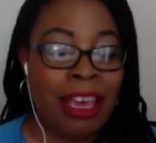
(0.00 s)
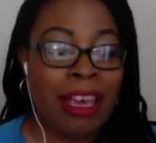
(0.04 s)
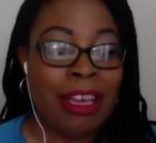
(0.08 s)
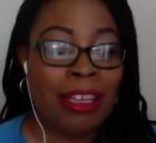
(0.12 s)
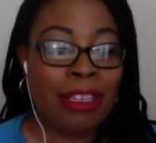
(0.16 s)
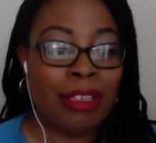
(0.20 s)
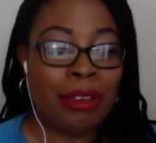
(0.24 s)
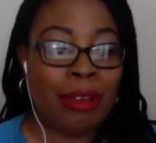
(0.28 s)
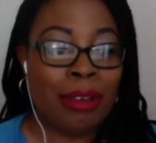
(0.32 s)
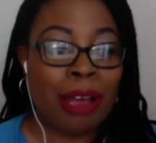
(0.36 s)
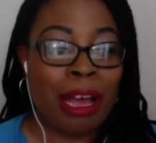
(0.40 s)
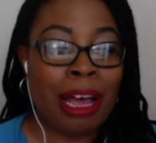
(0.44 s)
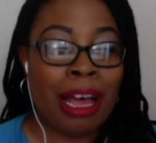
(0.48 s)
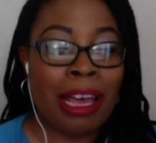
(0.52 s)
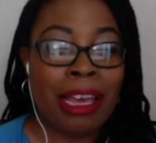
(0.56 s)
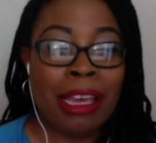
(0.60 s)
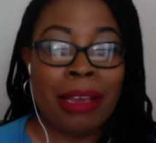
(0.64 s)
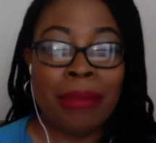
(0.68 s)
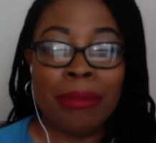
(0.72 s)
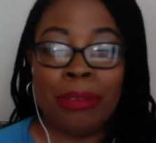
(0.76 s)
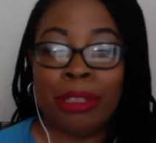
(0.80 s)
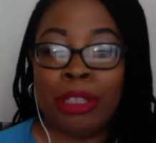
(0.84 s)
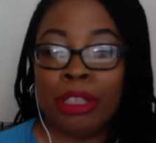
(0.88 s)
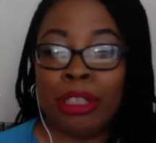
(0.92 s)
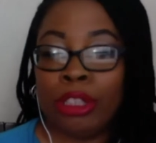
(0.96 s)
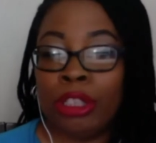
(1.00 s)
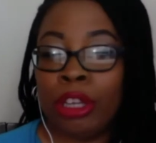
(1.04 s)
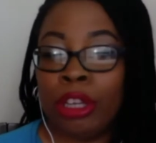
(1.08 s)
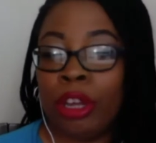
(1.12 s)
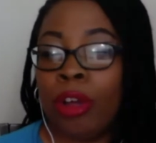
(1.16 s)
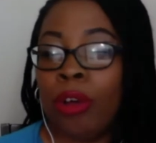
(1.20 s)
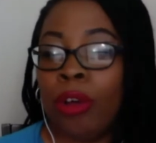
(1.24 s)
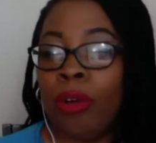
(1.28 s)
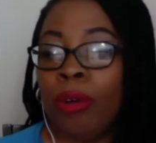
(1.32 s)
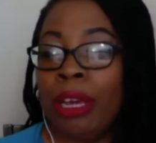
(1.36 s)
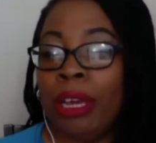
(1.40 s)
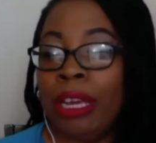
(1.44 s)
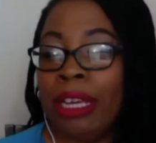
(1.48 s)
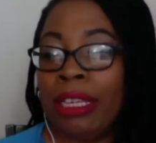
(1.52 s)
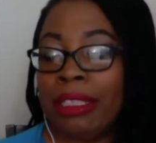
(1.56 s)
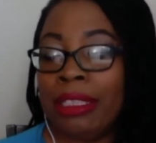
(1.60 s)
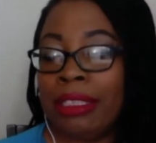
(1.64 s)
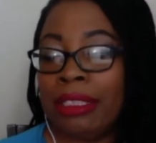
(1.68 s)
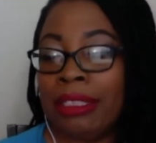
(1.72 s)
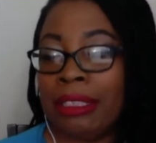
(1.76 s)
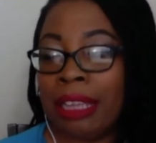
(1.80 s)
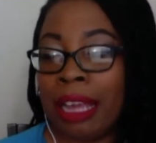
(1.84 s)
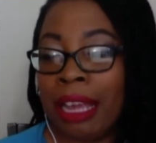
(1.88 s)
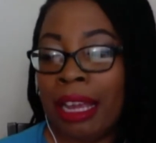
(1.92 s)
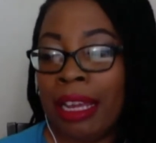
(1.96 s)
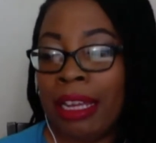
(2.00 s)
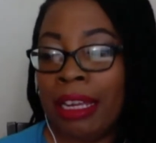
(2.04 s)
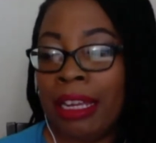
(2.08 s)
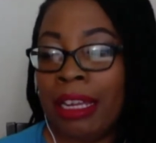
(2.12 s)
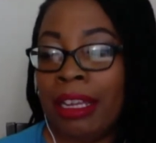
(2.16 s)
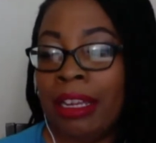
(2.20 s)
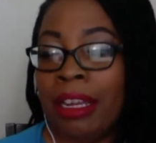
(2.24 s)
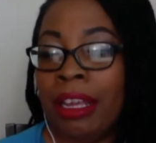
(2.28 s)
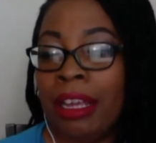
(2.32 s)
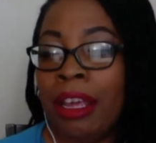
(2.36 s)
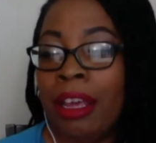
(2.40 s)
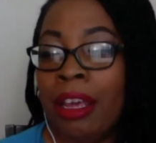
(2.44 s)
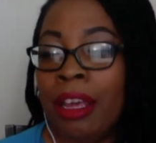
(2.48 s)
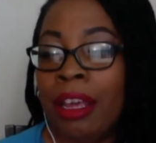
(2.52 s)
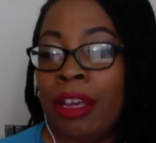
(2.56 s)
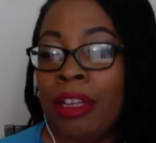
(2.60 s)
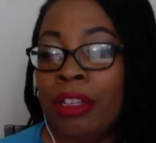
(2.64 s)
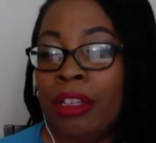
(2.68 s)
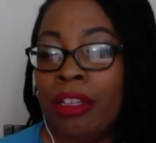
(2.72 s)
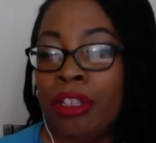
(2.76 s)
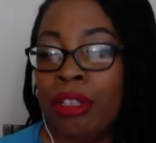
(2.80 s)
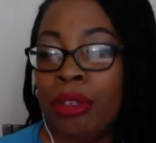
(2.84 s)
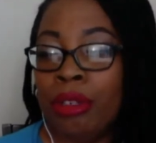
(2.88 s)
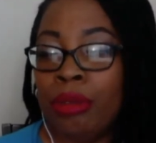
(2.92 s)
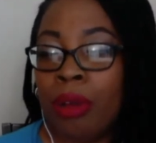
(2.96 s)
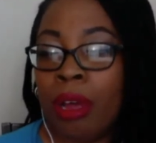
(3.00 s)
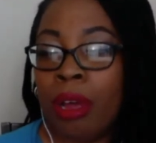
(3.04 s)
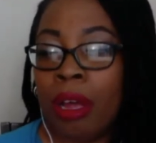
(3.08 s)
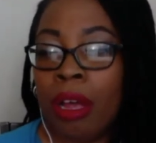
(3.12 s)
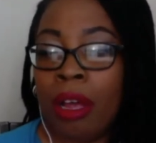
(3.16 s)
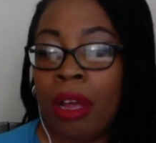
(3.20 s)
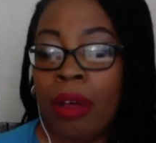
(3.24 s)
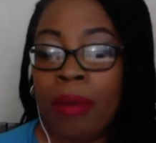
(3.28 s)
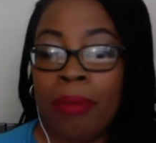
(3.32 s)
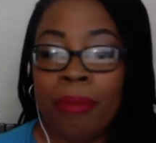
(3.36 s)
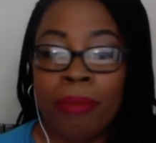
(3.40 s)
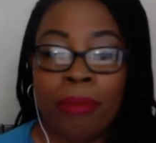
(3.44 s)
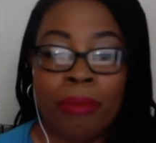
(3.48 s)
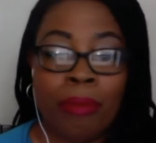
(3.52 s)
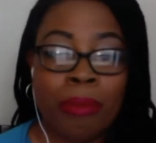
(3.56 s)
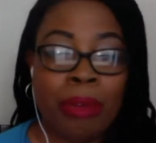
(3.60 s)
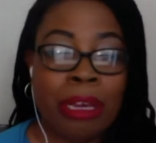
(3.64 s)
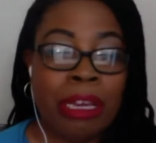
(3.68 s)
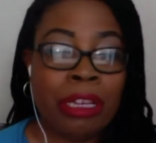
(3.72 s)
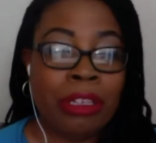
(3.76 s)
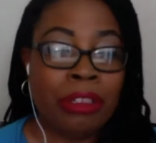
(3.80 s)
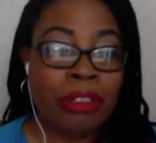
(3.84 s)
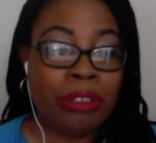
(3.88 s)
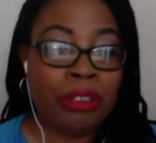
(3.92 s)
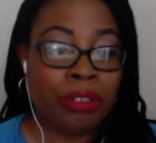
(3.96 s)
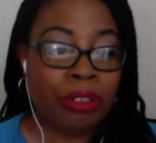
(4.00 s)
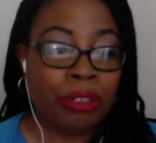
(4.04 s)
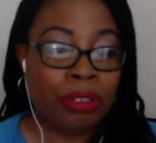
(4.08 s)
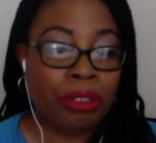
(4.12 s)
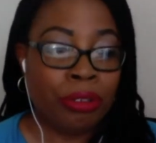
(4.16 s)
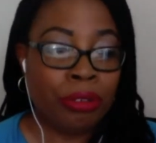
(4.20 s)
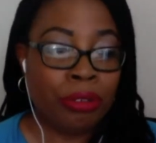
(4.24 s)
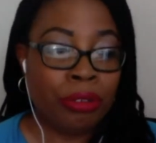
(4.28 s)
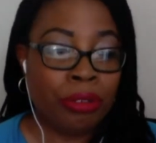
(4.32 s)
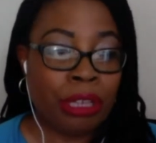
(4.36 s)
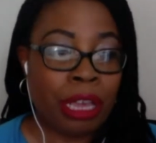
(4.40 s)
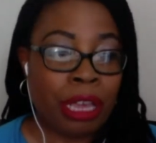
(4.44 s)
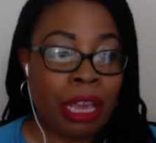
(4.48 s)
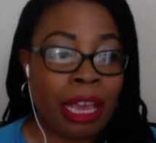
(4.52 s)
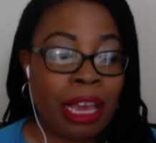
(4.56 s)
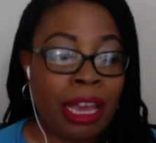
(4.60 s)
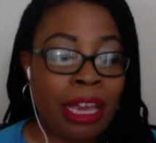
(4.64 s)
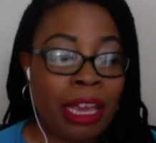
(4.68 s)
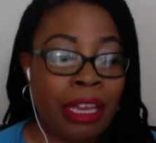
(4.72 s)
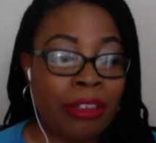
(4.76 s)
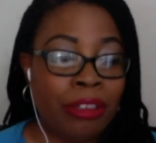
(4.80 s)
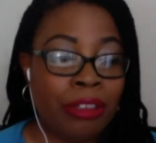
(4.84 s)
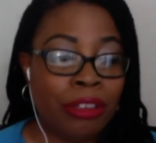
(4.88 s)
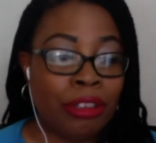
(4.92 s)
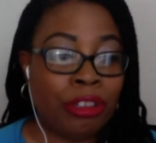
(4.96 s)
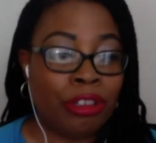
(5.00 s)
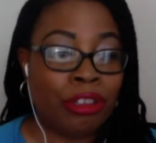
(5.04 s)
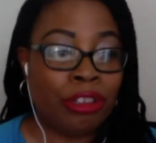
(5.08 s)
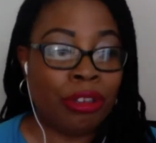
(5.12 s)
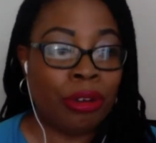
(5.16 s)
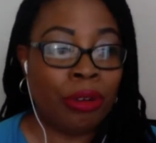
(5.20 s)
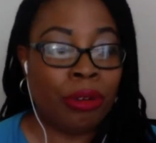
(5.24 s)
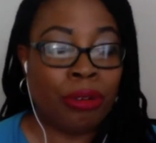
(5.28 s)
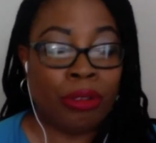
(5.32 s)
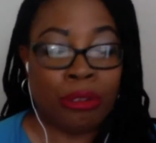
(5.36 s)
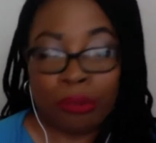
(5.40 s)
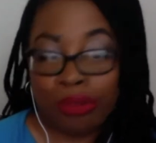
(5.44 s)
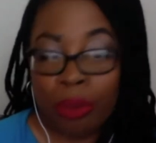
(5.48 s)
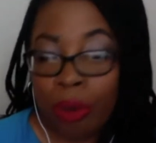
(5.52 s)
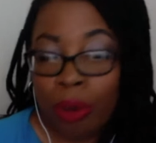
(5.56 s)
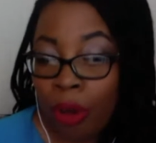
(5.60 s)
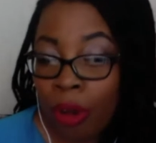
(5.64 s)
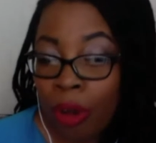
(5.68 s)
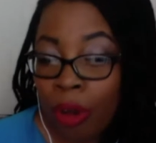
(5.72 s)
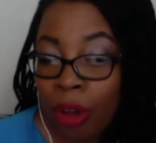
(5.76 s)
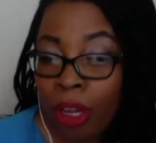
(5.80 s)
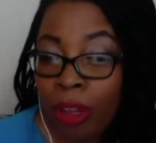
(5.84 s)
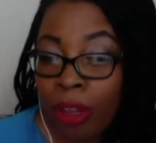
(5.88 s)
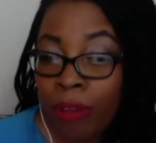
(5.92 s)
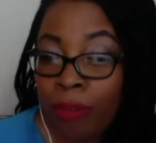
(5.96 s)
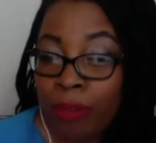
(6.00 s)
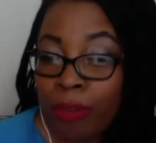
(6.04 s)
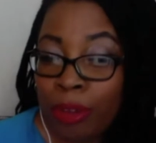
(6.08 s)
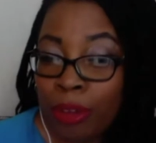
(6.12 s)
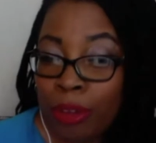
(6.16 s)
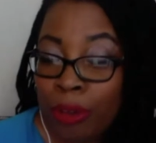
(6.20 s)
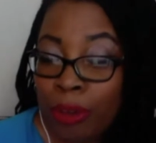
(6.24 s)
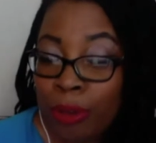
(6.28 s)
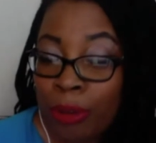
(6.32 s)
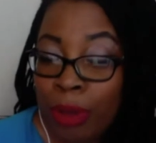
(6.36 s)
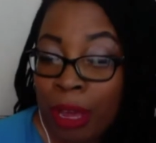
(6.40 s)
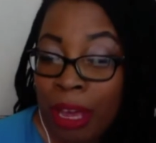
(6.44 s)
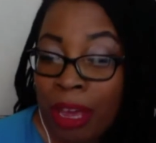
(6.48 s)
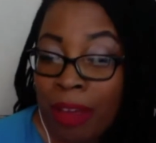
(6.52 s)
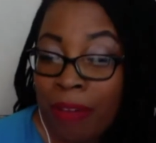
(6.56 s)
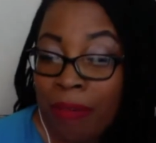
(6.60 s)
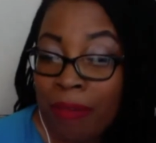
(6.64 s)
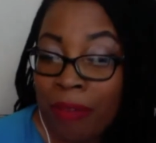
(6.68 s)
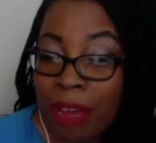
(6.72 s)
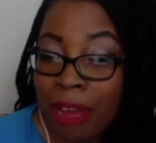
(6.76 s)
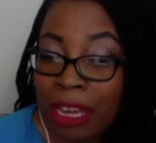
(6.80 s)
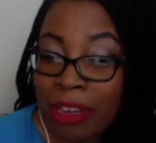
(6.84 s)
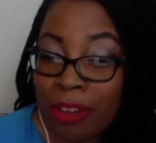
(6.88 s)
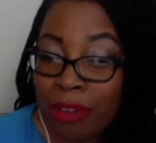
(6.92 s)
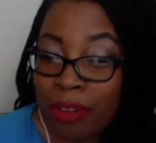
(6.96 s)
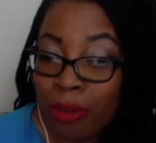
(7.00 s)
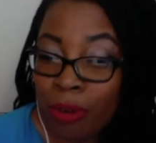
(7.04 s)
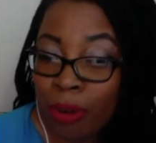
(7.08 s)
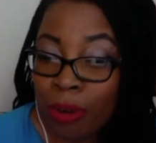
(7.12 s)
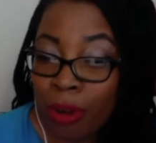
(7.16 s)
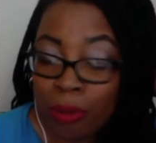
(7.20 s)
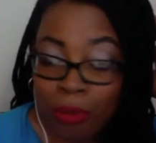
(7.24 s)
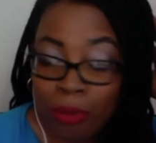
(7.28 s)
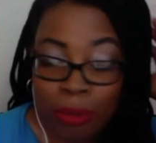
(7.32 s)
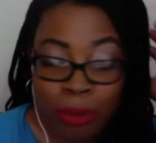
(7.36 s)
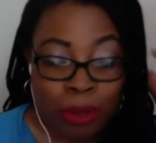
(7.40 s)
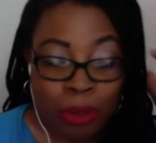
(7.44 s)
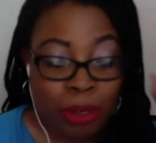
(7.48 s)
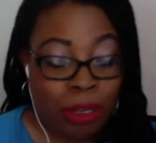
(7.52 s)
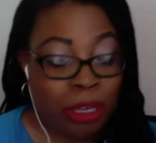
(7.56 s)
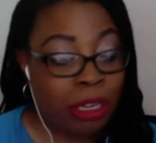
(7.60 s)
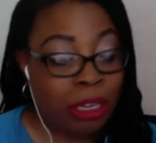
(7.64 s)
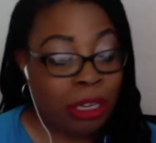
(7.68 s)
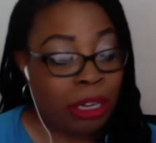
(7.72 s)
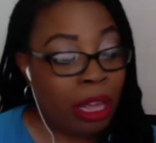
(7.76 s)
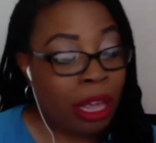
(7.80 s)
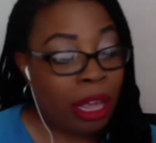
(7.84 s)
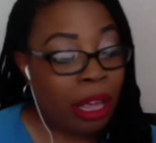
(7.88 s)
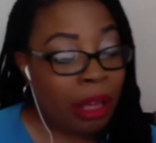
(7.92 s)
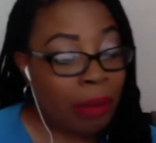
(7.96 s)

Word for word: So I am so excited to um, introduce and to show to all of you Vandora Wood,